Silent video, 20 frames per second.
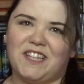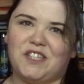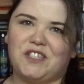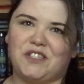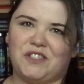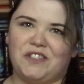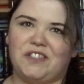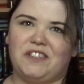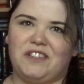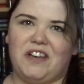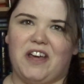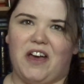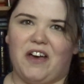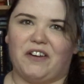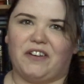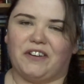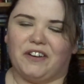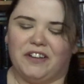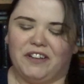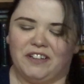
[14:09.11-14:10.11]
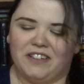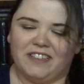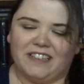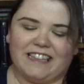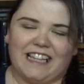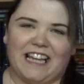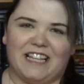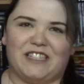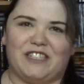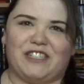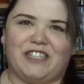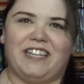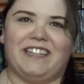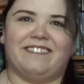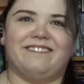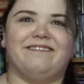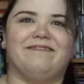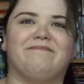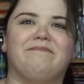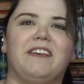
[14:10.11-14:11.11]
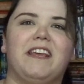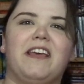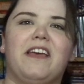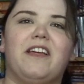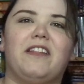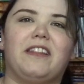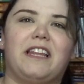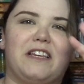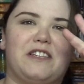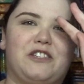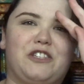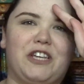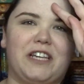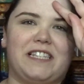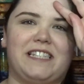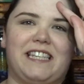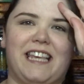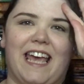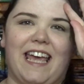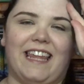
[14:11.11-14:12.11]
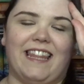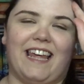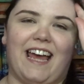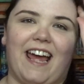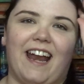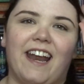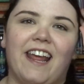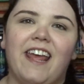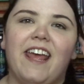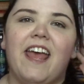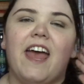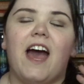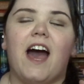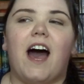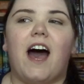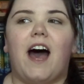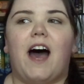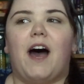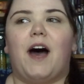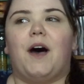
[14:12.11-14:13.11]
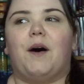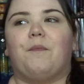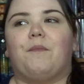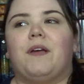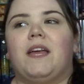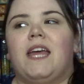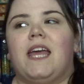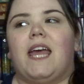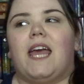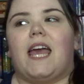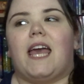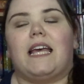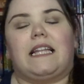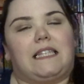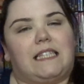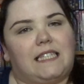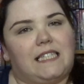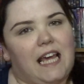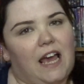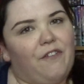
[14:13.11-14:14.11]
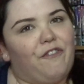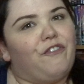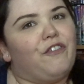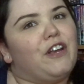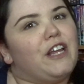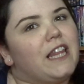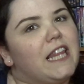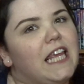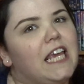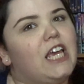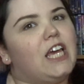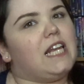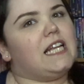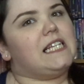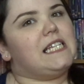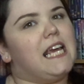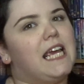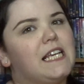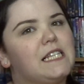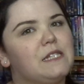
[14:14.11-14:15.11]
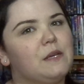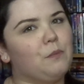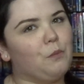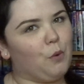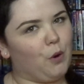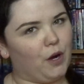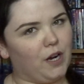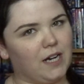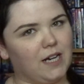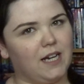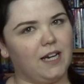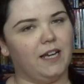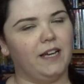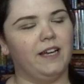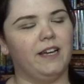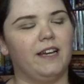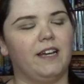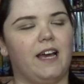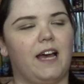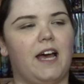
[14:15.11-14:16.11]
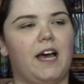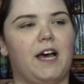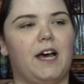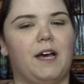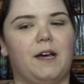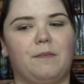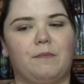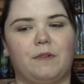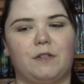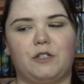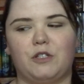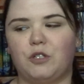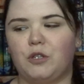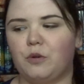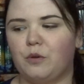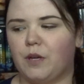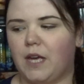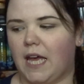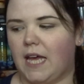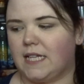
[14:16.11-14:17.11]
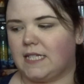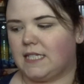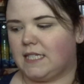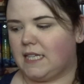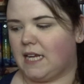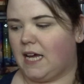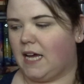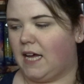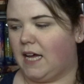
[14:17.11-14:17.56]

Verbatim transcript: snug. Let's just say that. It's definitely gonna take some work. To get